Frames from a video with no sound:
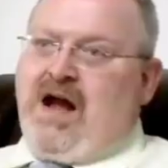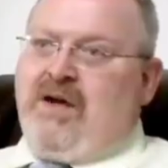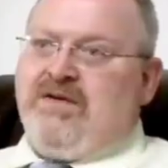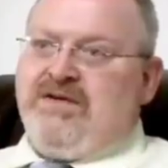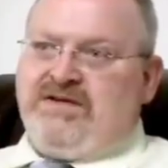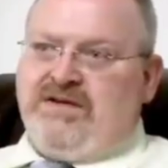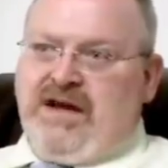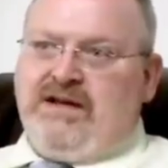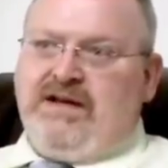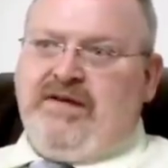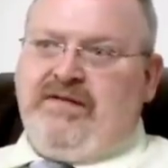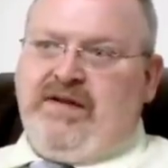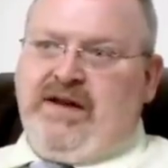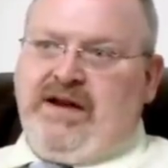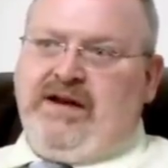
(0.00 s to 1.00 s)
I was I
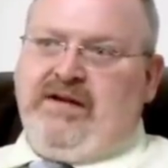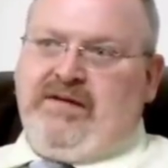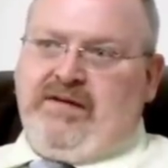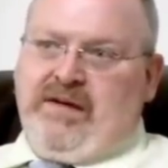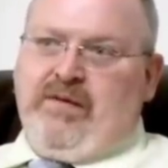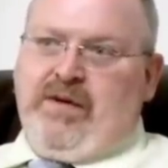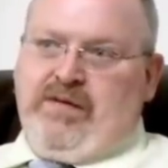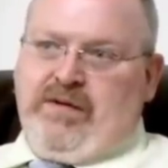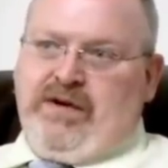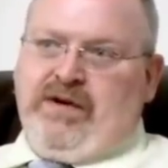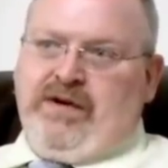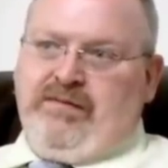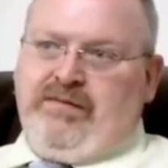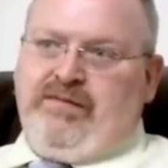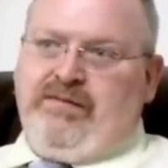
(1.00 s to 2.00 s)
left thinking that we were
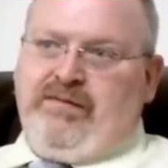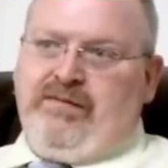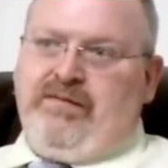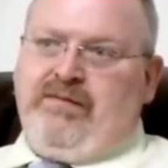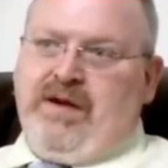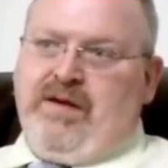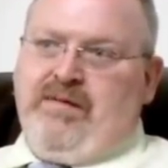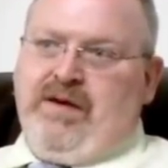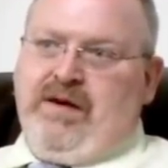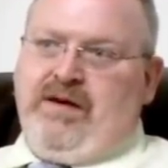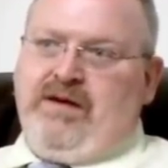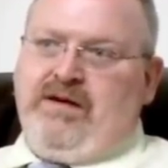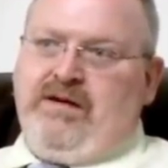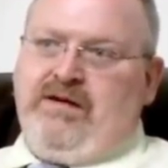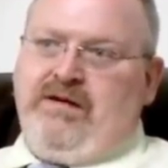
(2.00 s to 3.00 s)
going to get married.